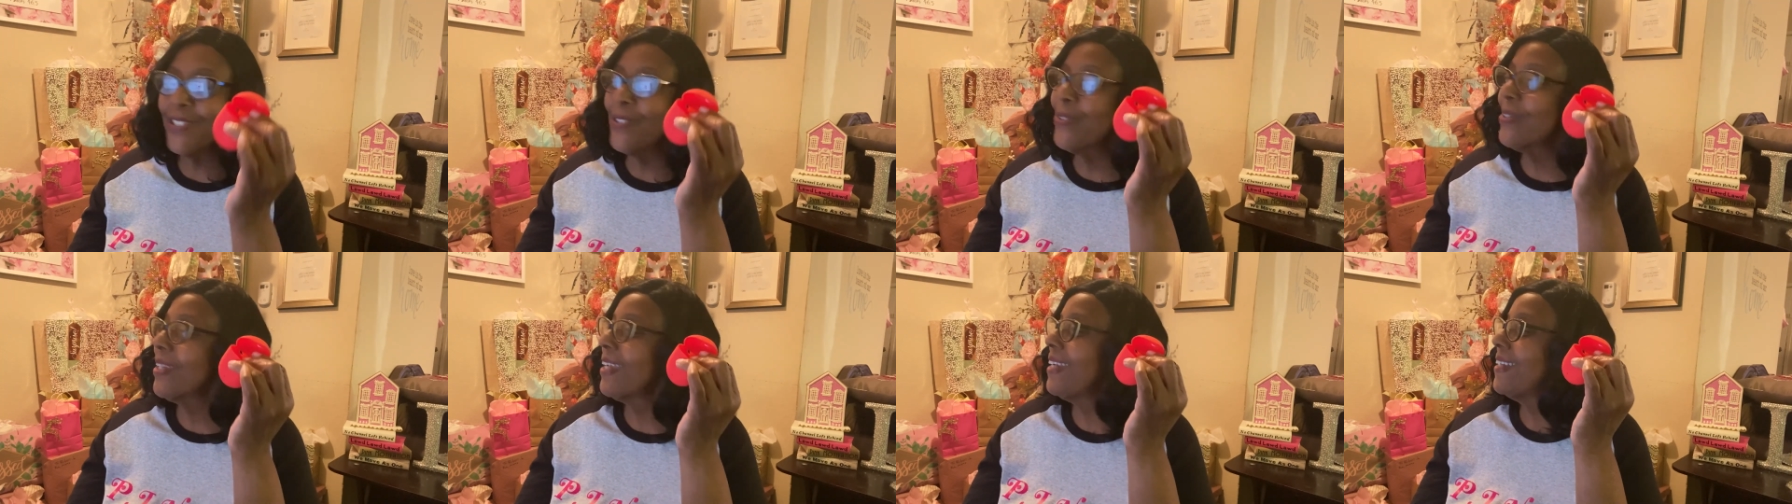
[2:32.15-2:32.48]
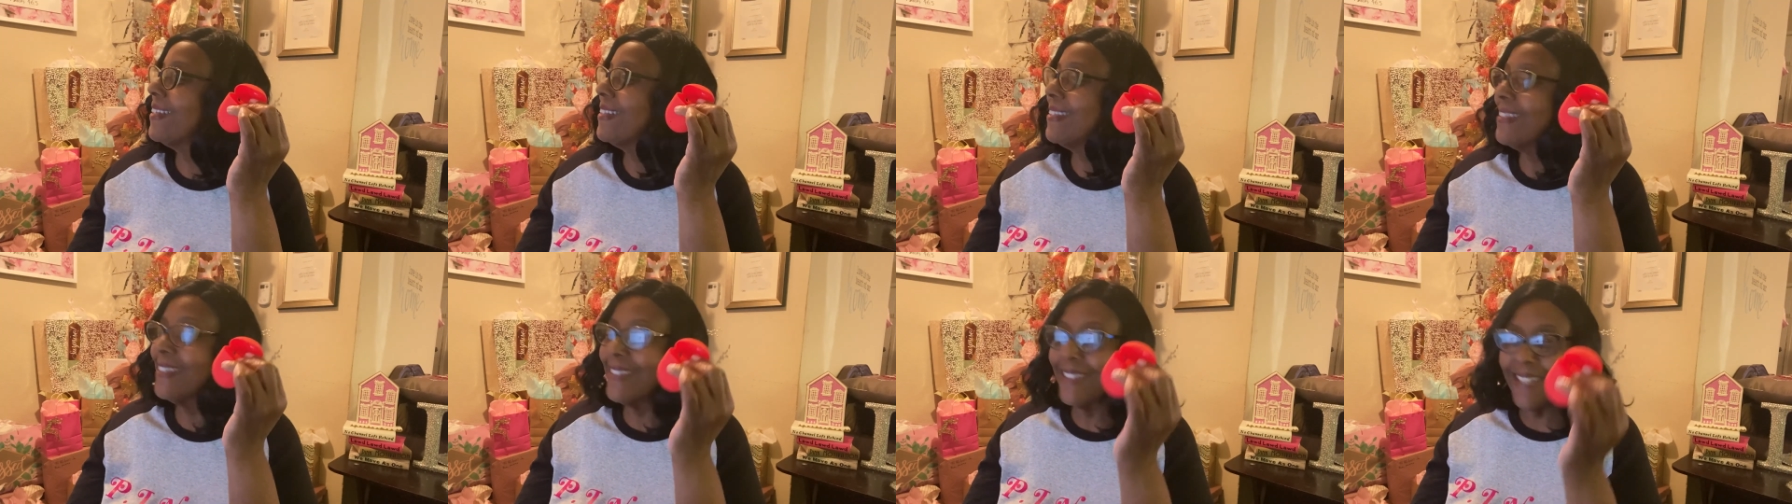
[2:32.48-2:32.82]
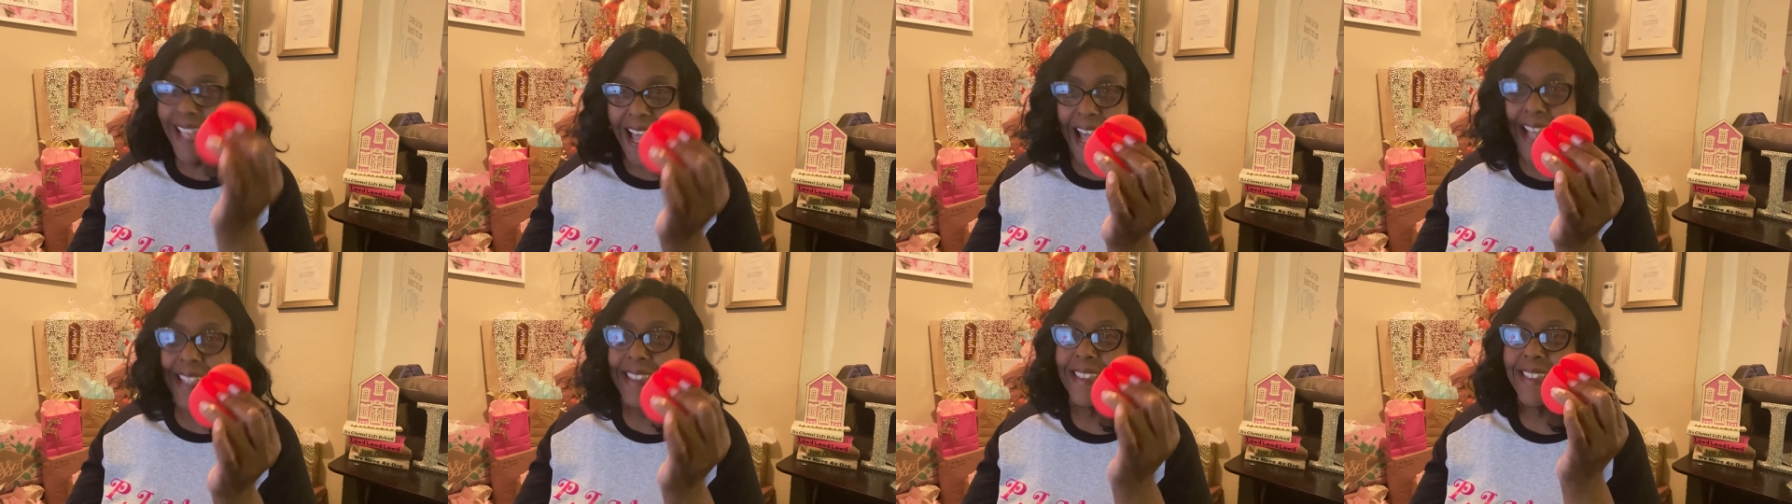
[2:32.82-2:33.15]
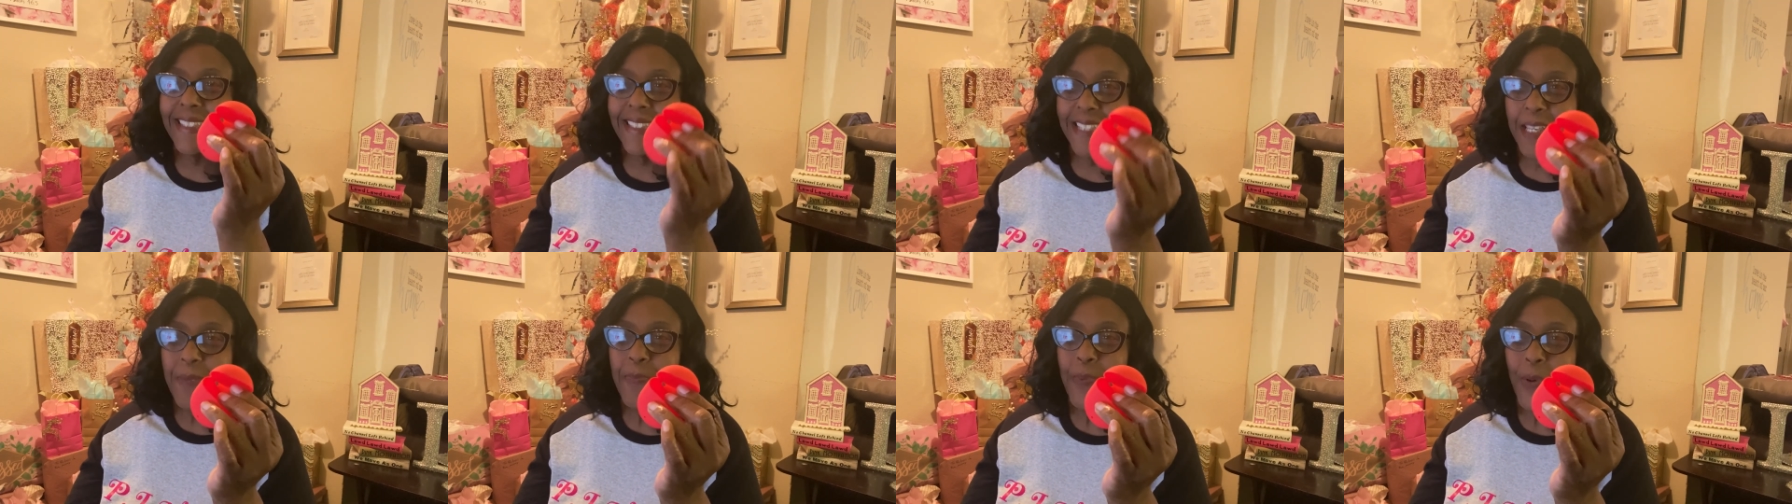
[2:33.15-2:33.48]
You cannot
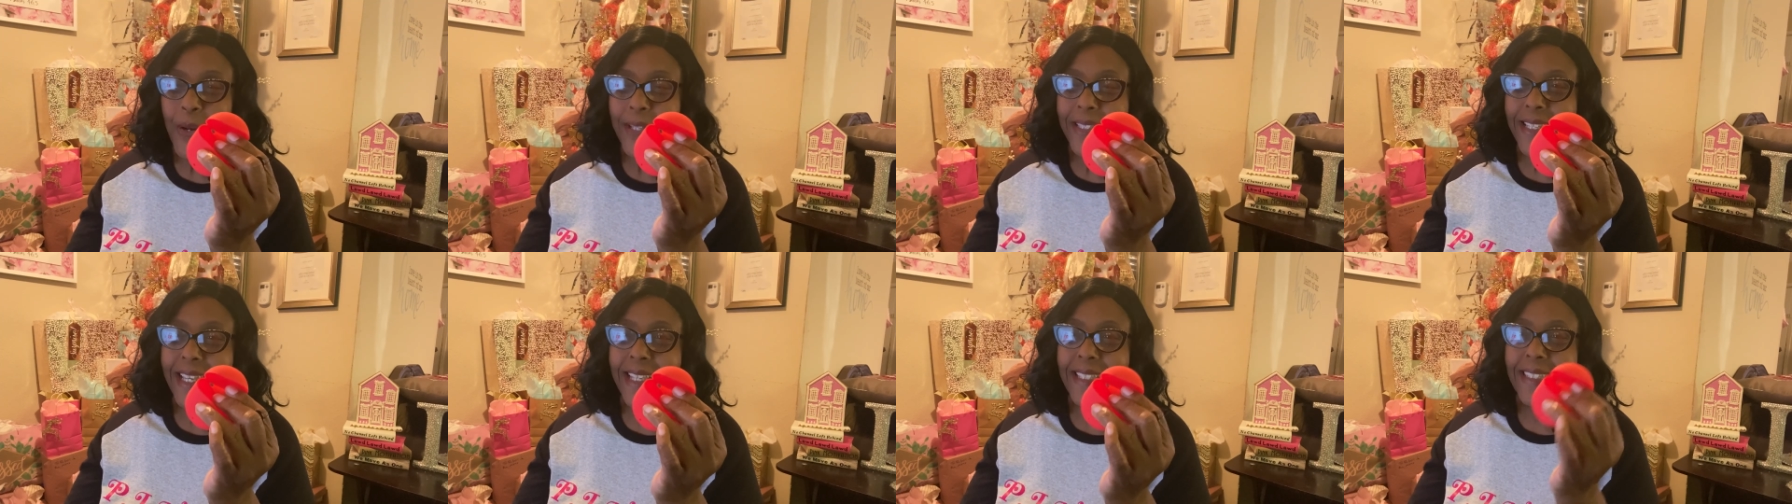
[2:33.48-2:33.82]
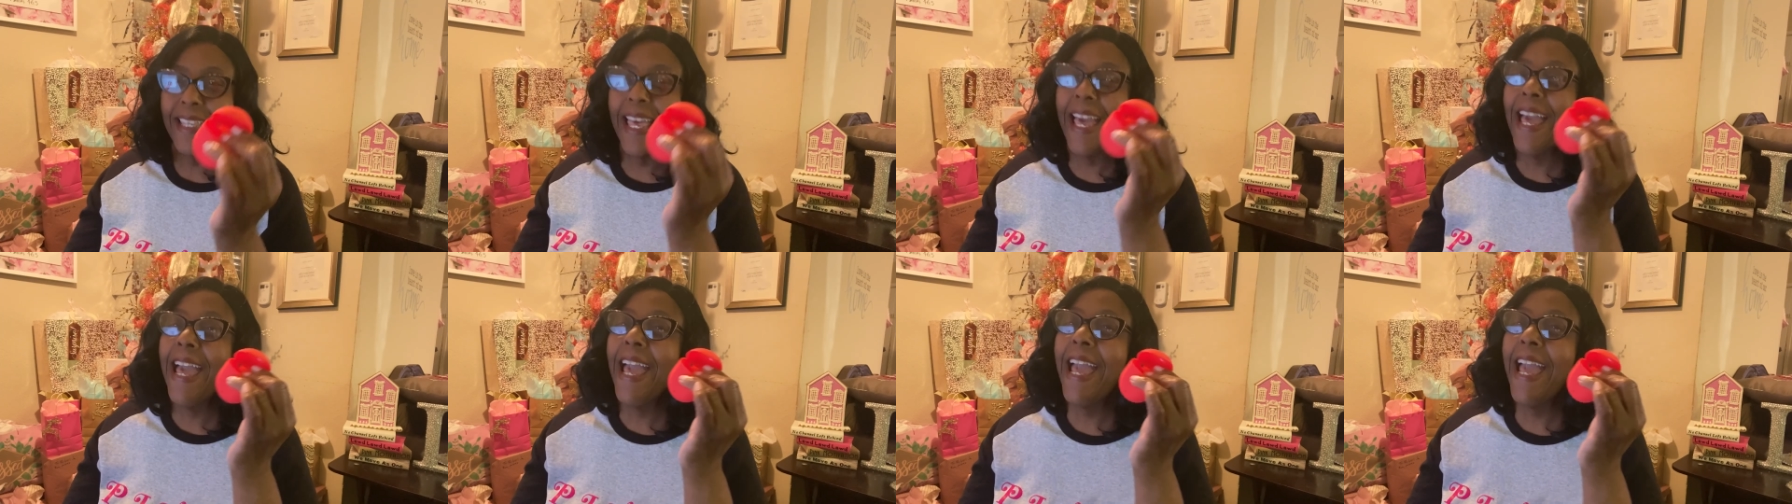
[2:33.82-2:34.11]
sleep on this.